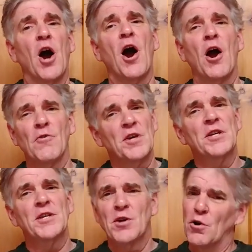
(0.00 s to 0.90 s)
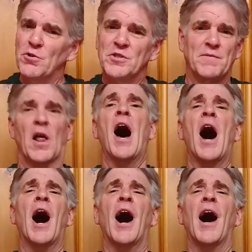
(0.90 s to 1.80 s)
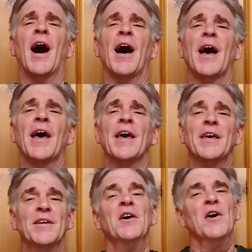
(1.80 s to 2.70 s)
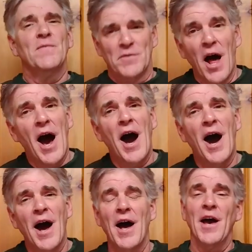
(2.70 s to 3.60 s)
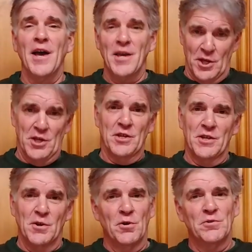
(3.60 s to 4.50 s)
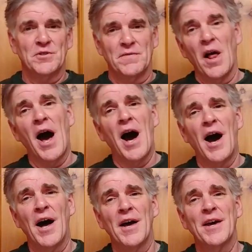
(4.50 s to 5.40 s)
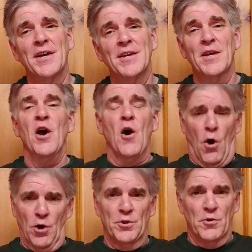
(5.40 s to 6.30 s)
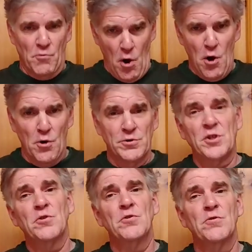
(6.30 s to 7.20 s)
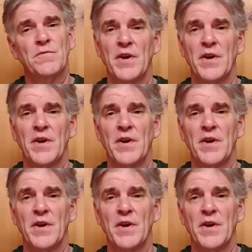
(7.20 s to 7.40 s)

our eagles fly. Fly, eagles fly, on the road to